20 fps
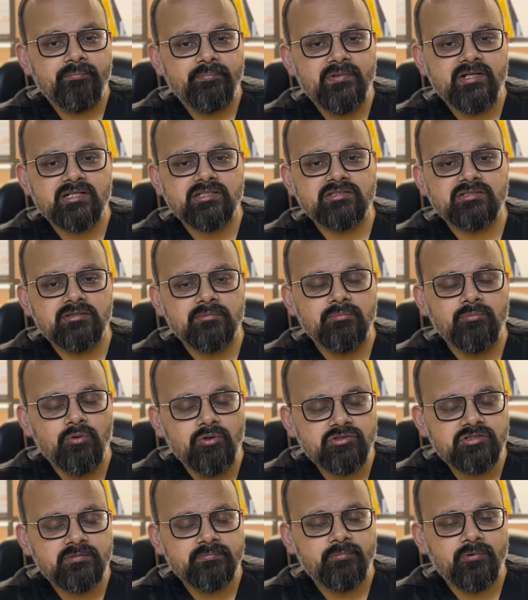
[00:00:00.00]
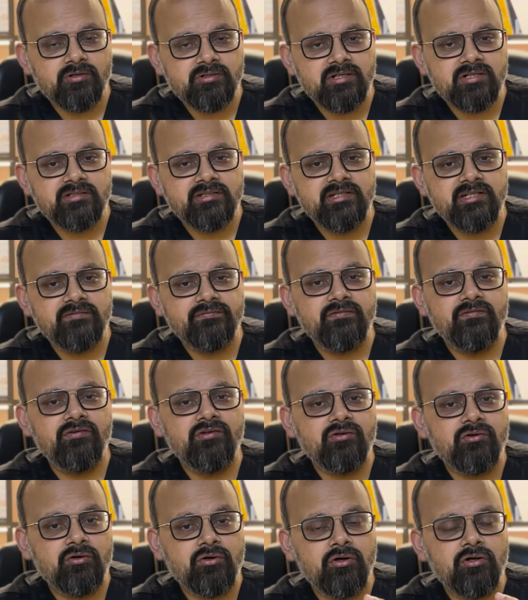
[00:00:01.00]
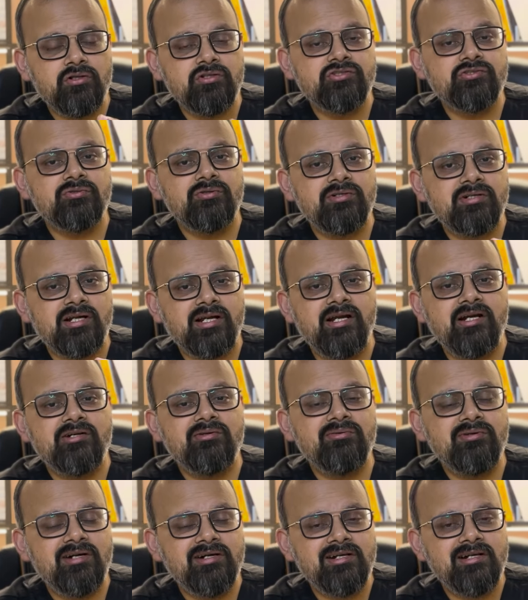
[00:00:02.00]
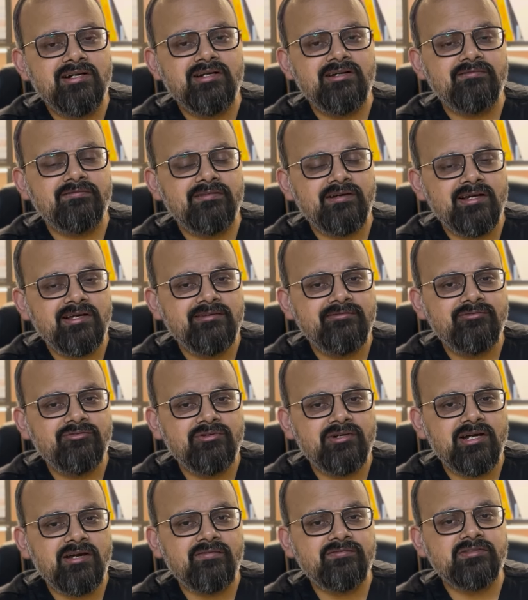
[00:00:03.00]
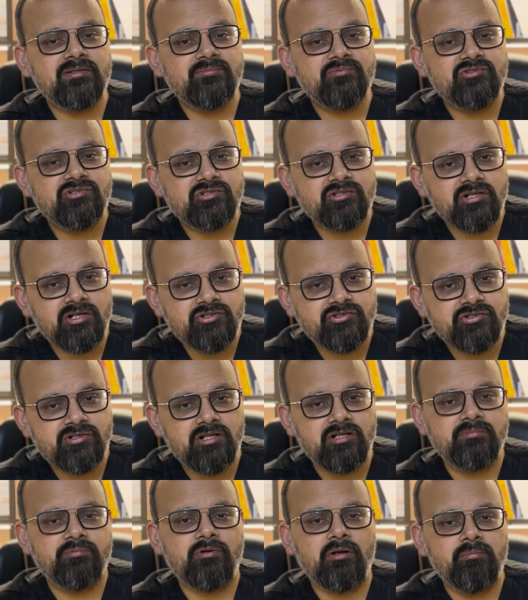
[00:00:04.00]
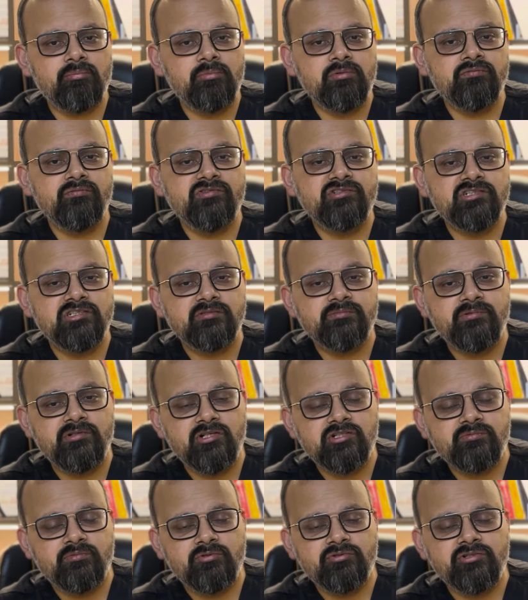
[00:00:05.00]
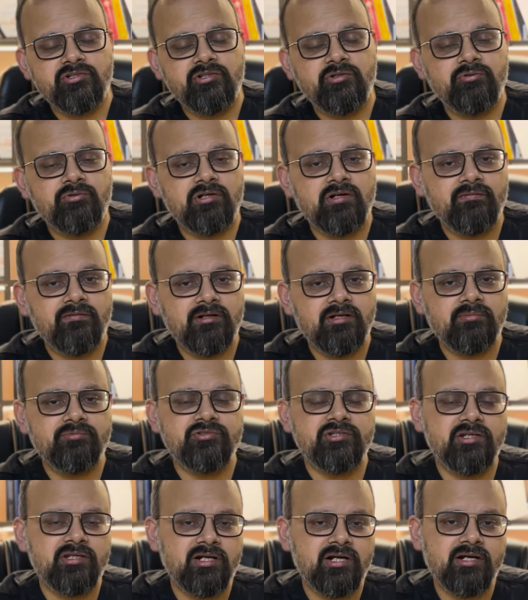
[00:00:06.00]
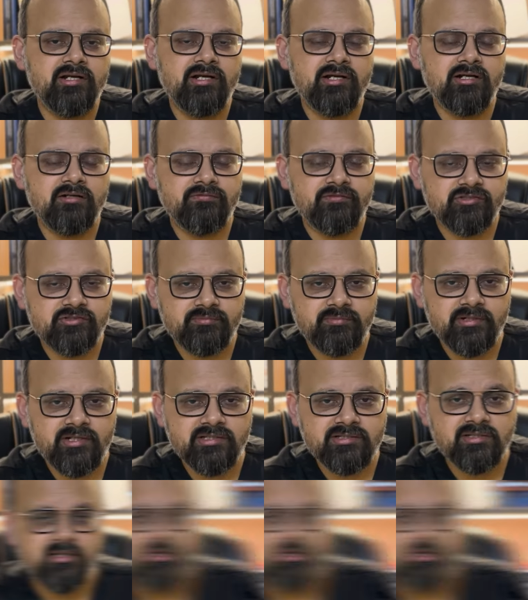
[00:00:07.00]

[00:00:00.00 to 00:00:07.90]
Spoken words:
Plus, the most important thing, we will also try to identify if you have some structural problems which is predisposing you to develop GERD at the first place,